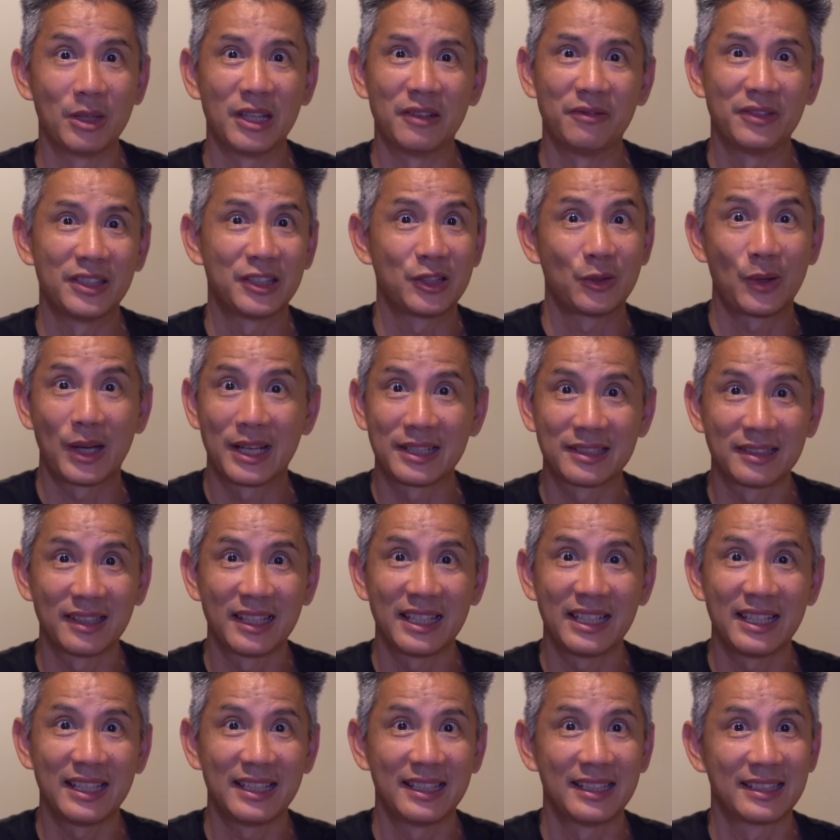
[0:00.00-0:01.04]
If it
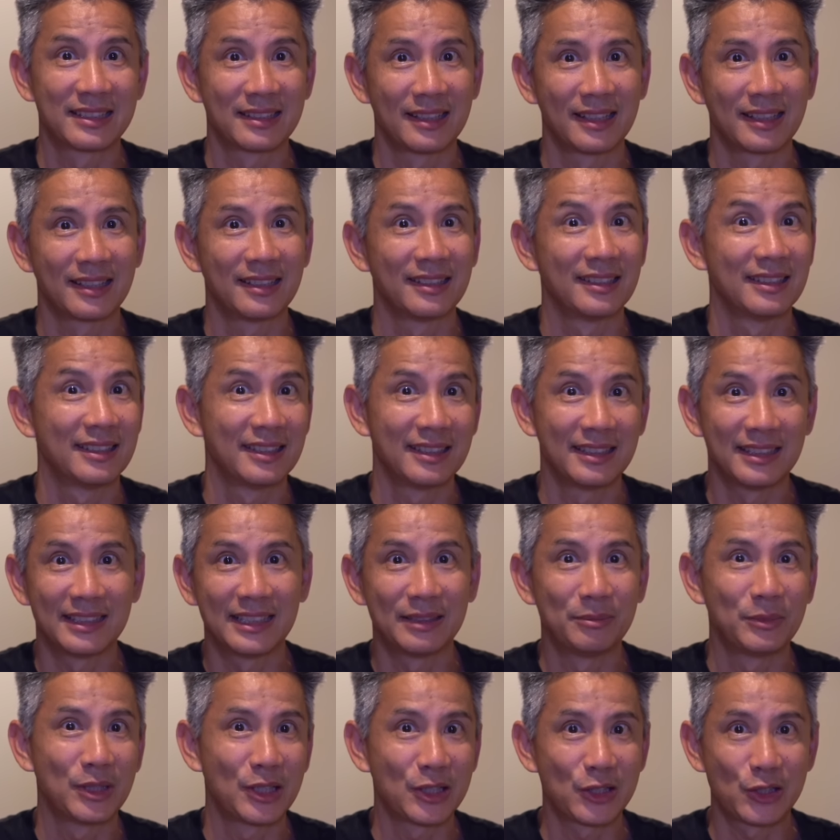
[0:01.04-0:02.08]
translated and it's like,
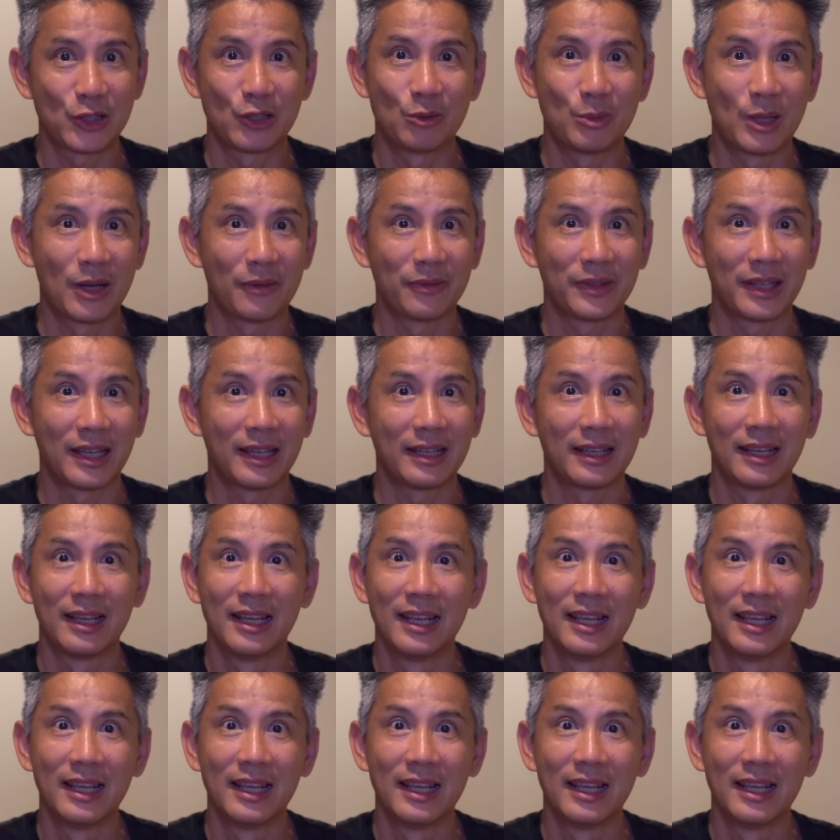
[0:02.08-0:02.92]
I'm not sure about that,